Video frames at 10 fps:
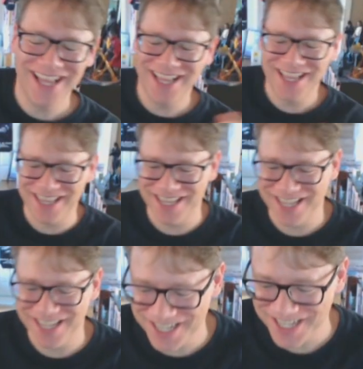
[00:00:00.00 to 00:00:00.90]
Now you gotta
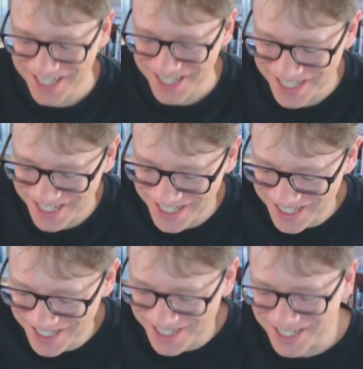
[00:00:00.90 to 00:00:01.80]
explain it. Yeah.
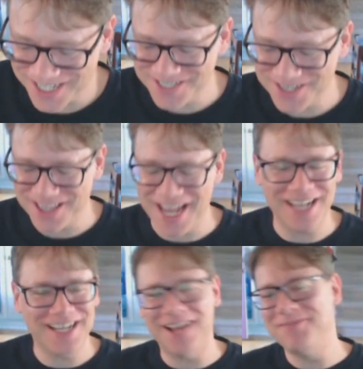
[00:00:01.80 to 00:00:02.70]
Uh so
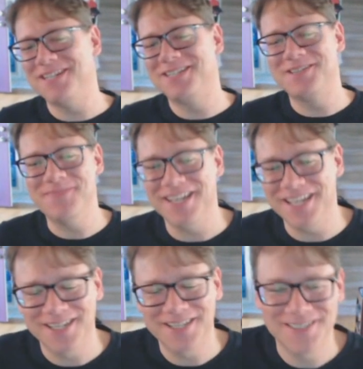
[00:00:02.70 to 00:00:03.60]
that I mean to
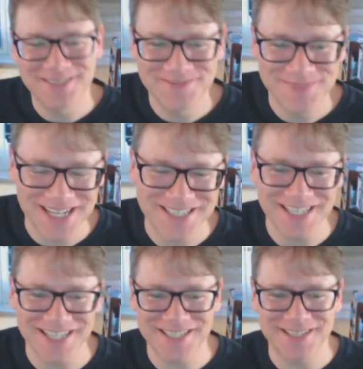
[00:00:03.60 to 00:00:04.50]
me it's
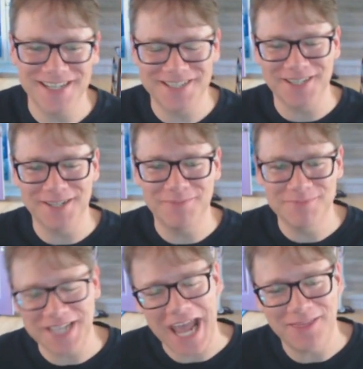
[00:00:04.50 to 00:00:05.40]
it's it's a
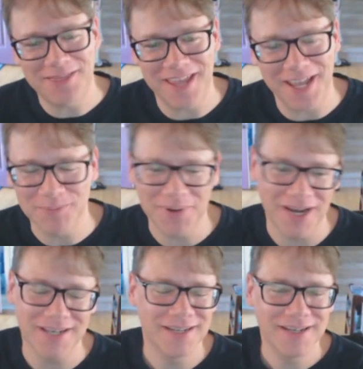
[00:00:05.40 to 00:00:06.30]
sad thing,
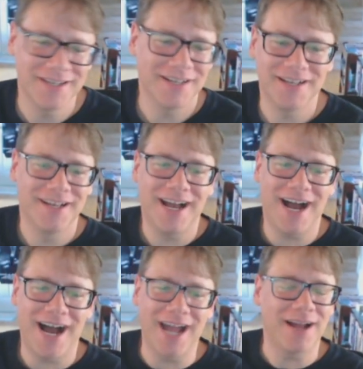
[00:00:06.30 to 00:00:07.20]
but
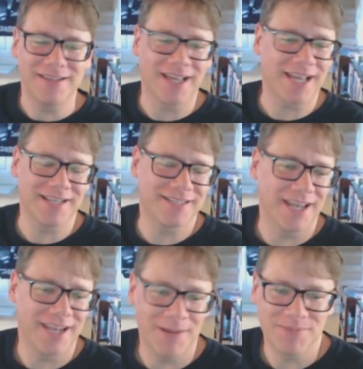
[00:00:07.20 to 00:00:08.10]
I like I
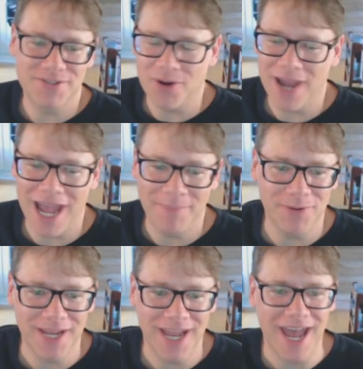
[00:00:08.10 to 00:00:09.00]
said, I'm so happy
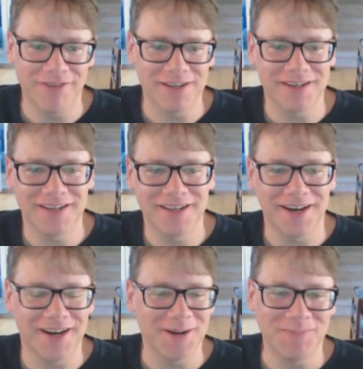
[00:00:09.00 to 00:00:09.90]
we have it. Yeah.